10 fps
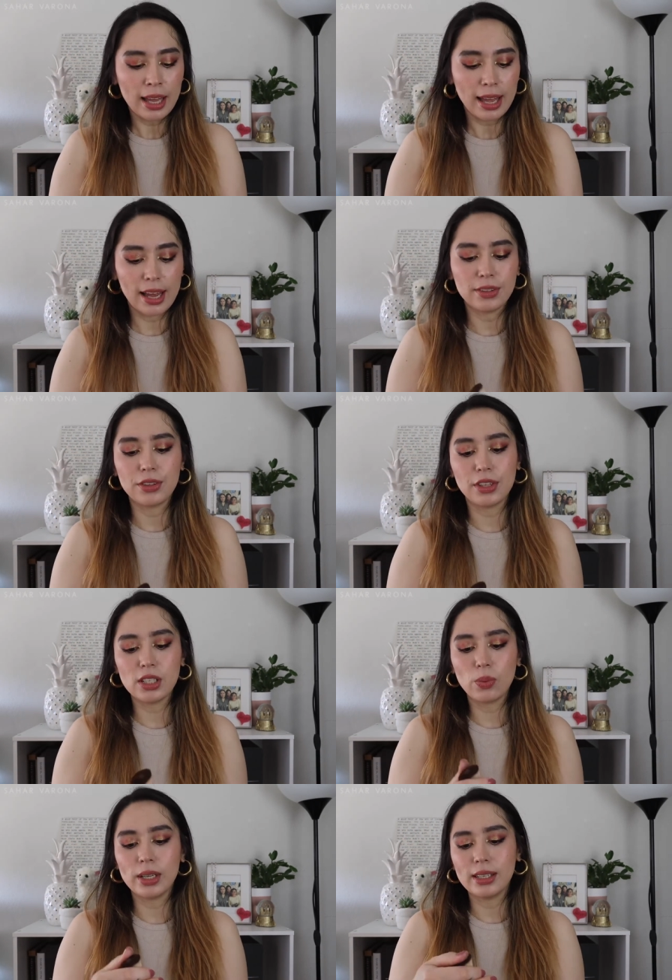And
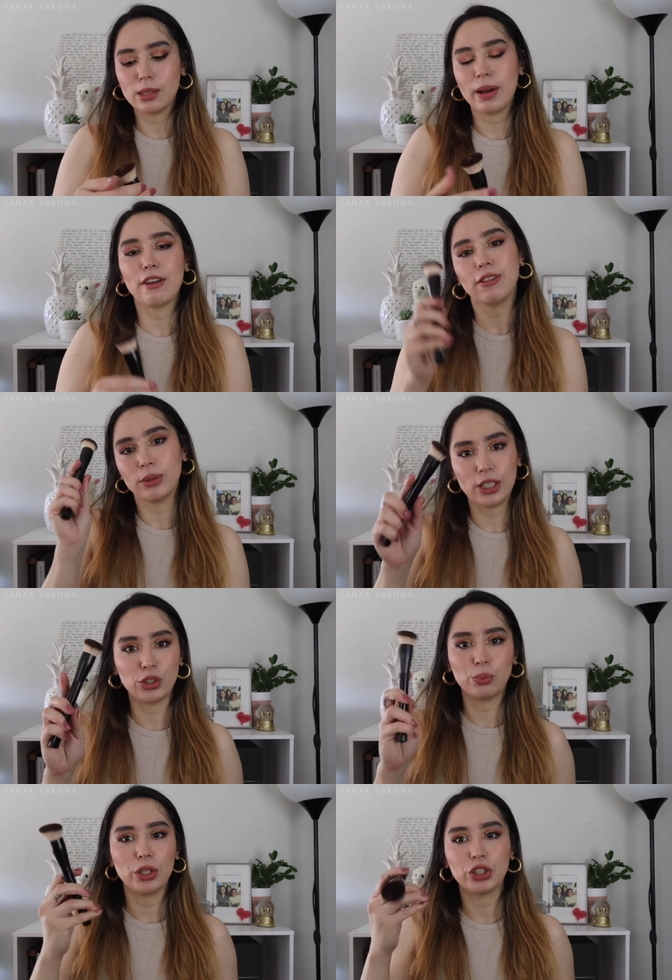this one is my
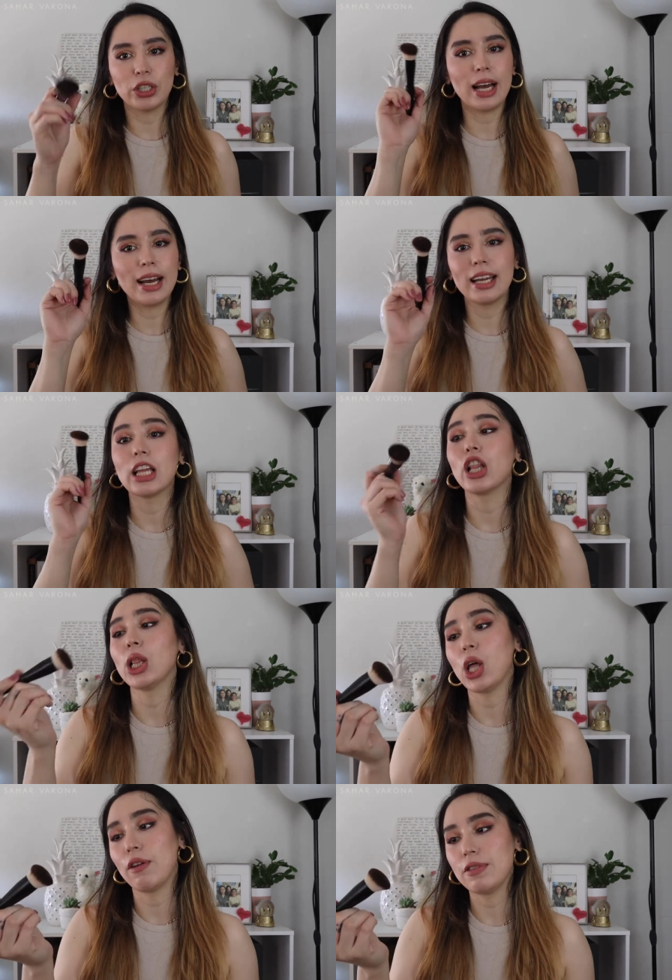foundation brush. I
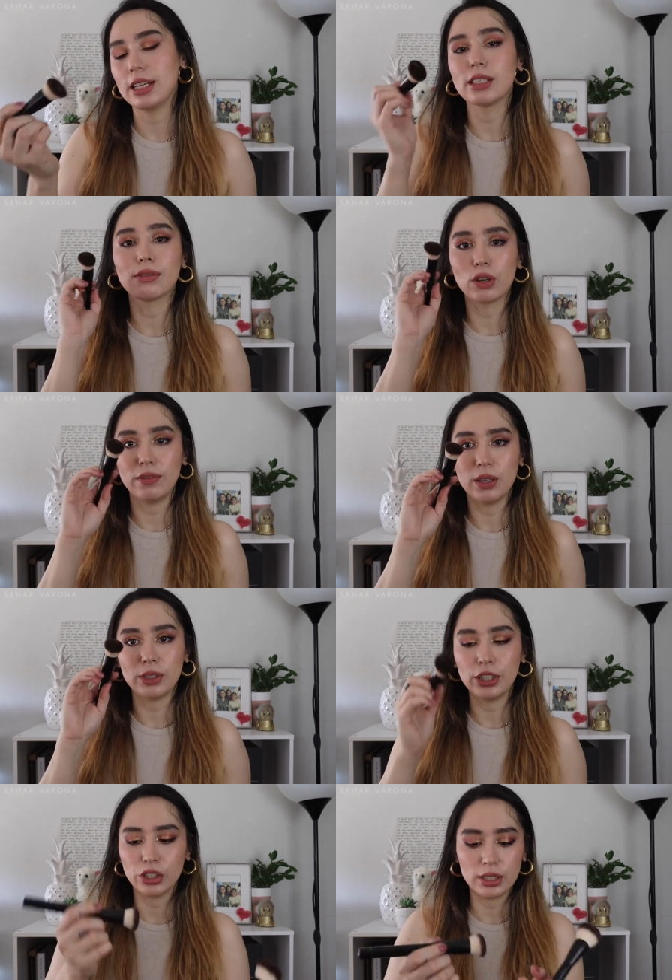love this for
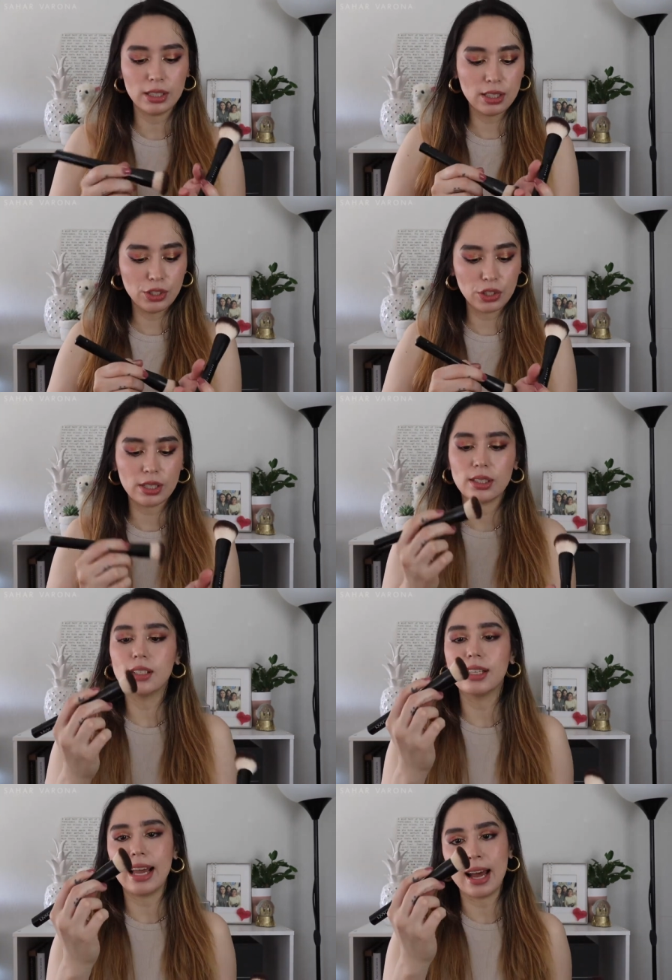foundation. This is just,
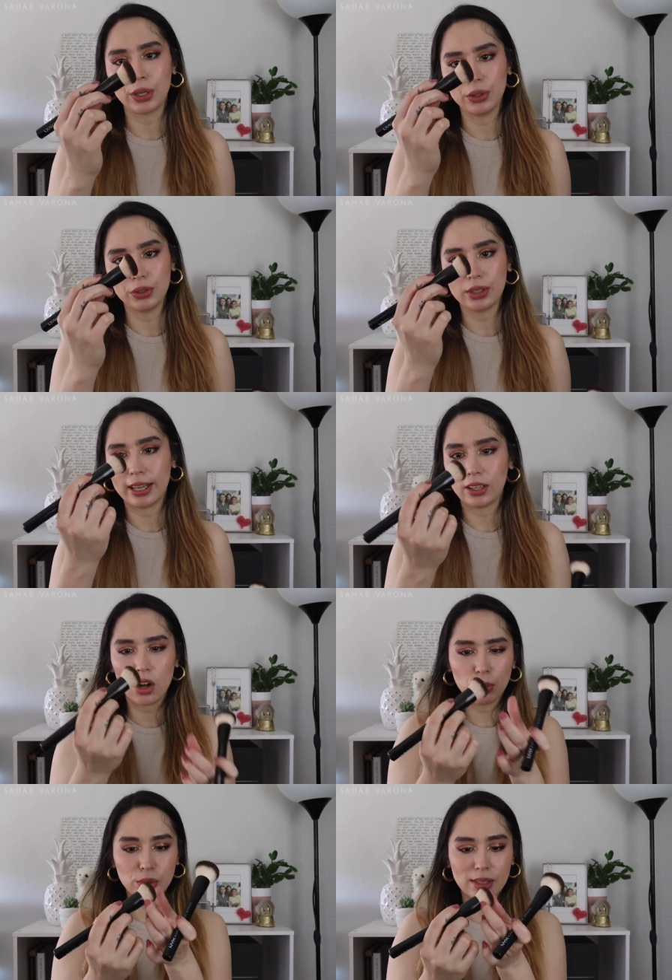this is the angled, like
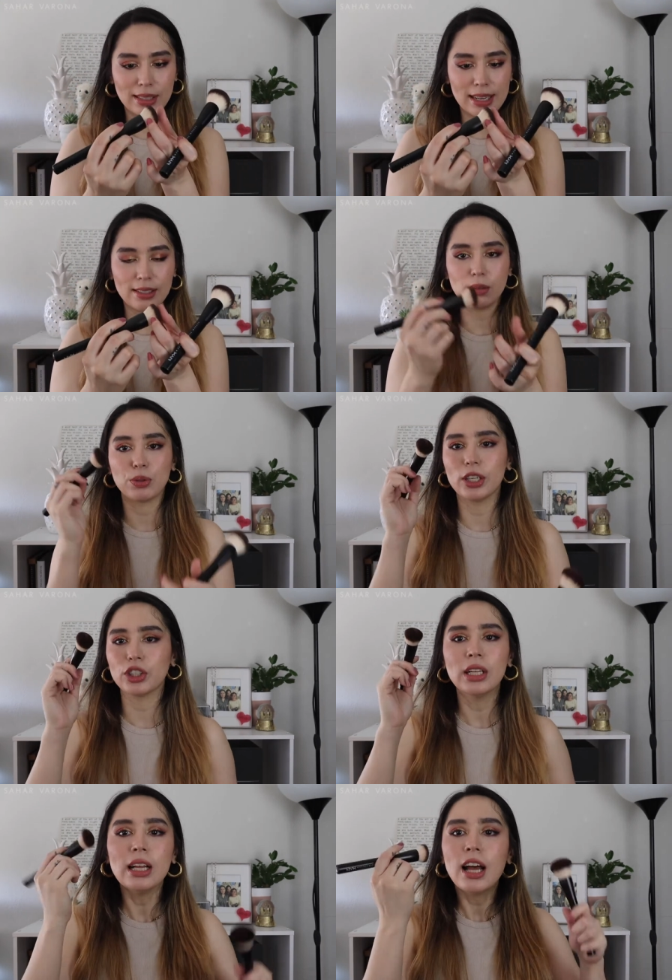almost dense
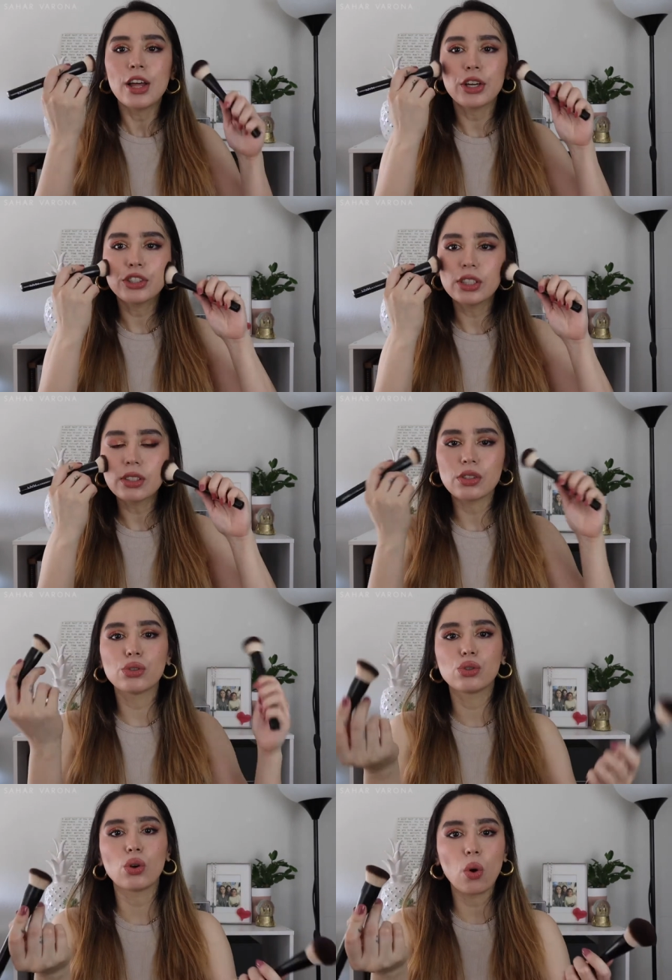brush. They're just
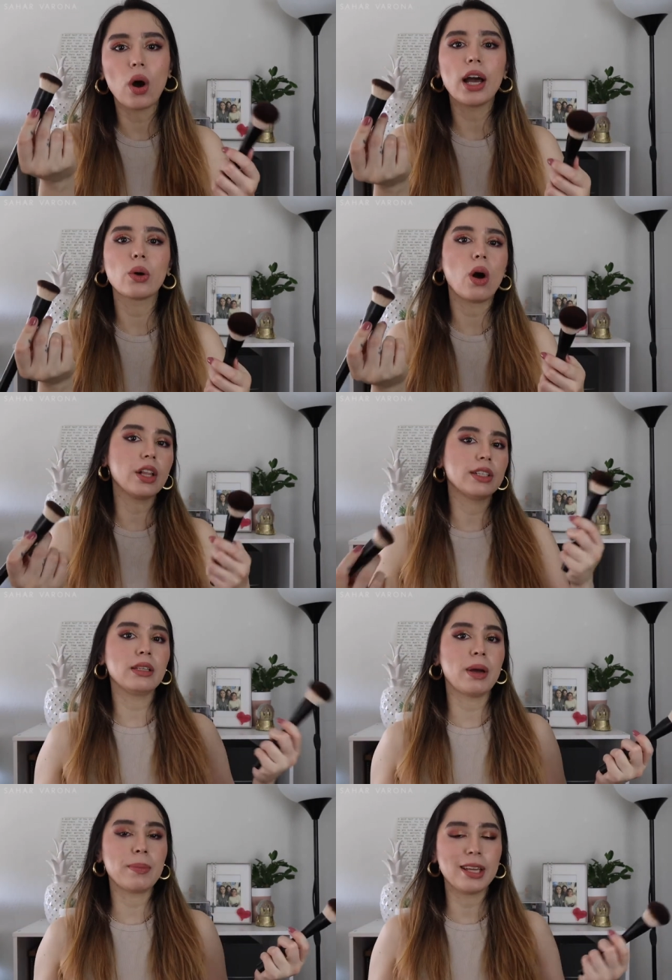so high quality
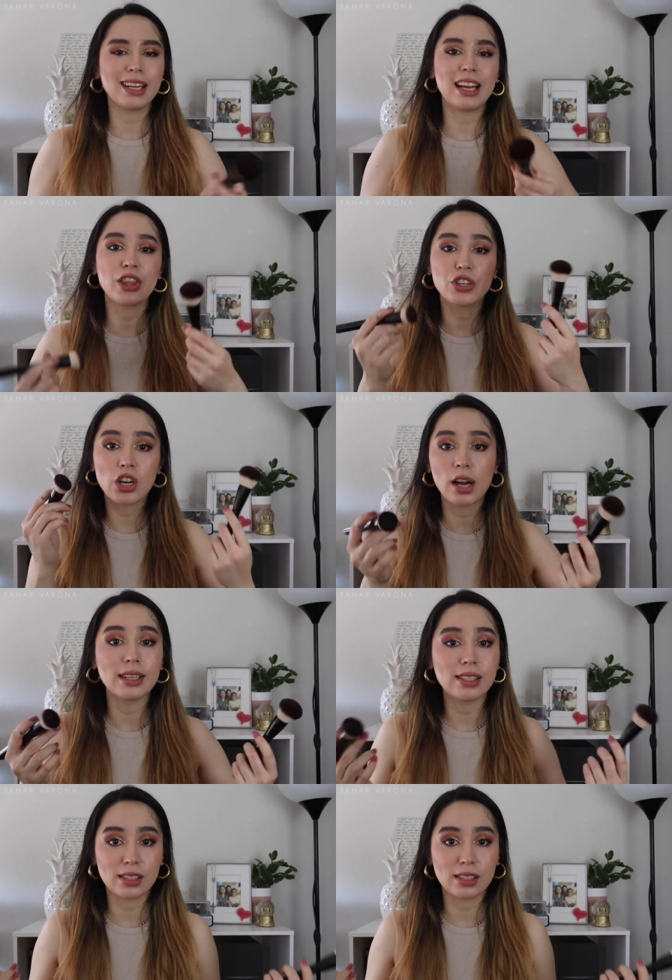in my opinion and they're not as